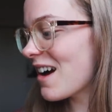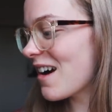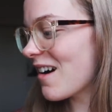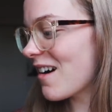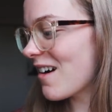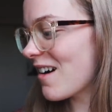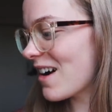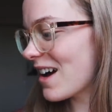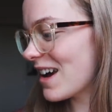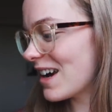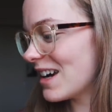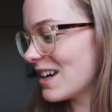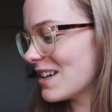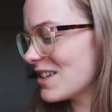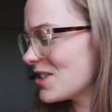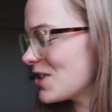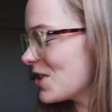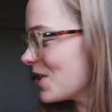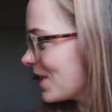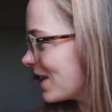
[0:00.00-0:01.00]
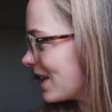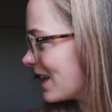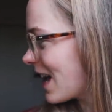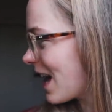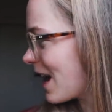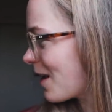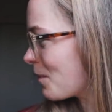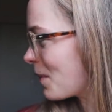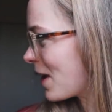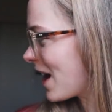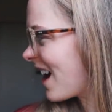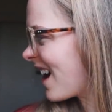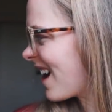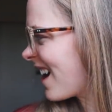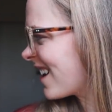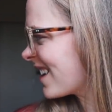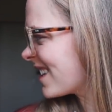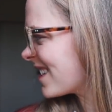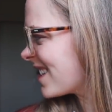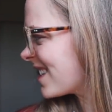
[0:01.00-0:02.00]
I took a nap
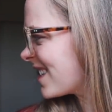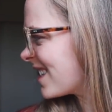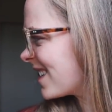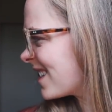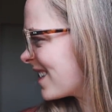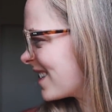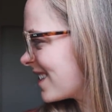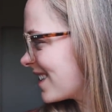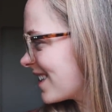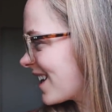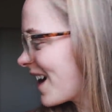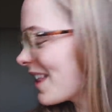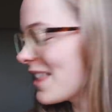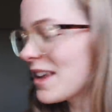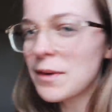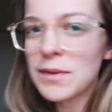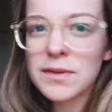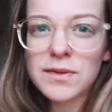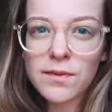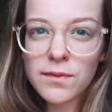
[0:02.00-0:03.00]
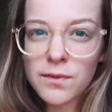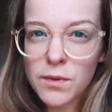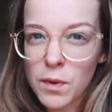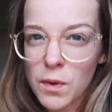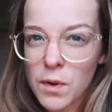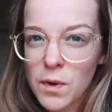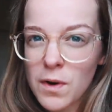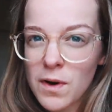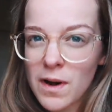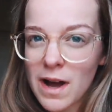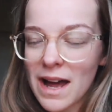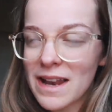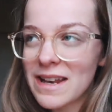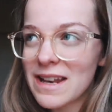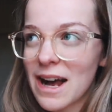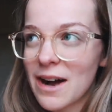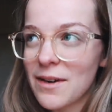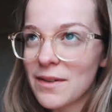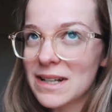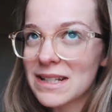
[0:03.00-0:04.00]
at, I think it was 4, and
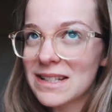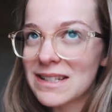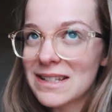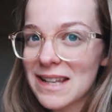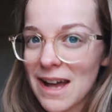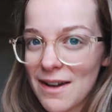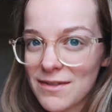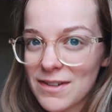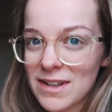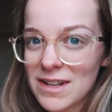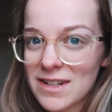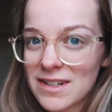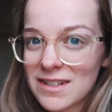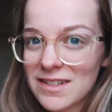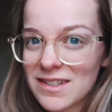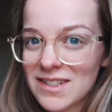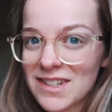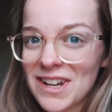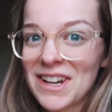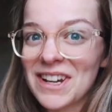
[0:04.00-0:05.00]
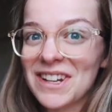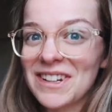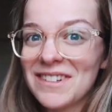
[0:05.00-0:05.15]
now it's 7, so